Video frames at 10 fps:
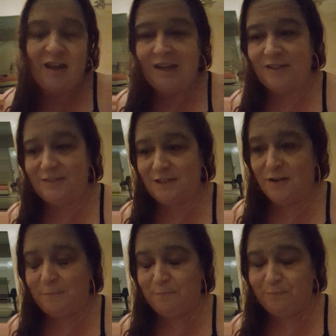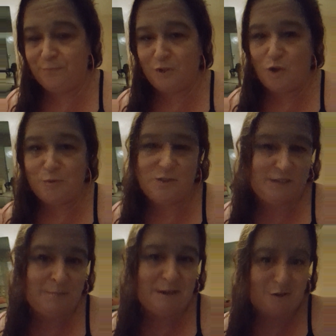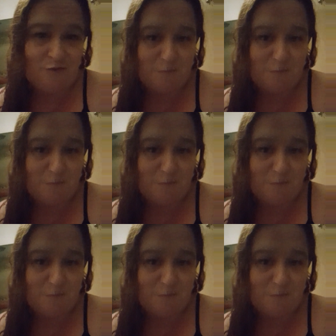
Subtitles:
it's optionally better for